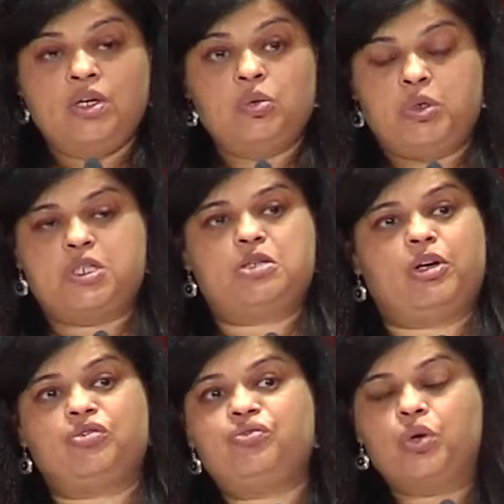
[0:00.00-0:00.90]
which is
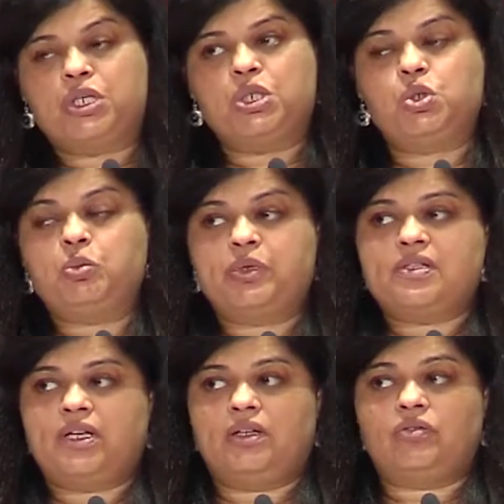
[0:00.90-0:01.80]
about
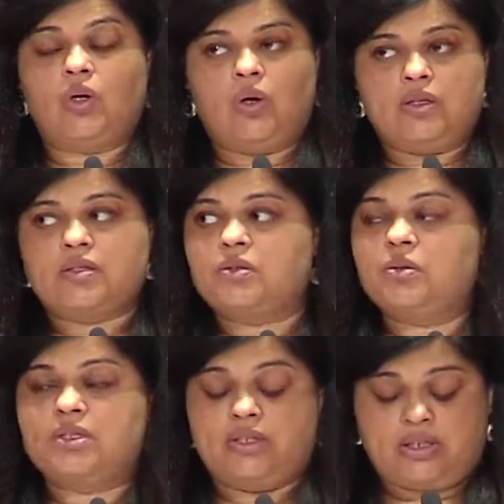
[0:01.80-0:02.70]
42% of all
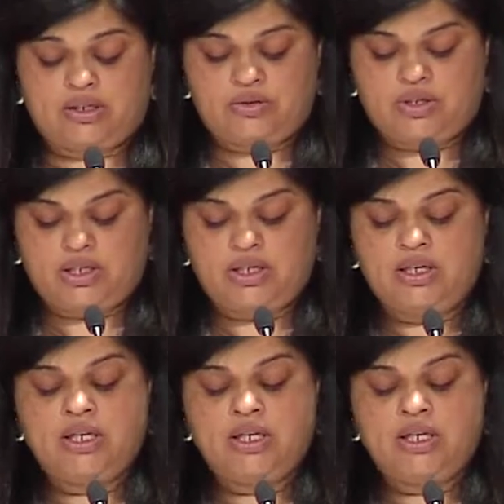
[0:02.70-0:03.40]
schools in the country,